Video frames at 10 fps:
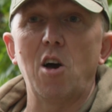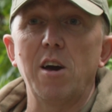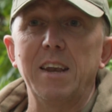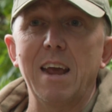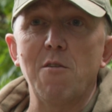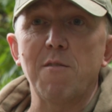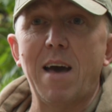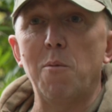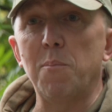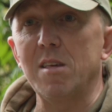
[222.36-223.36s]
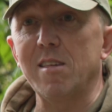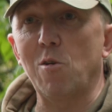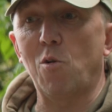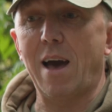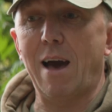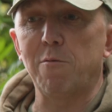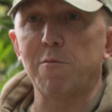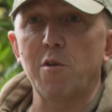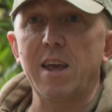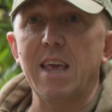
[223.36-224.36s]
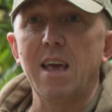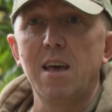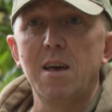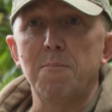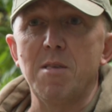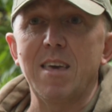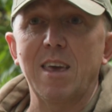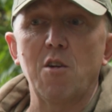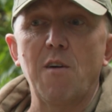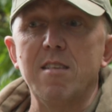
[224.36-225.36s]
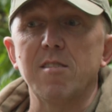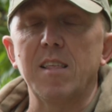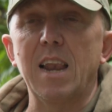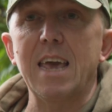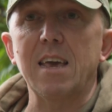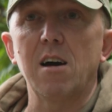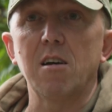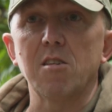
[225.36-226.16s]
idea of how busy or how free particular ends of the lake are.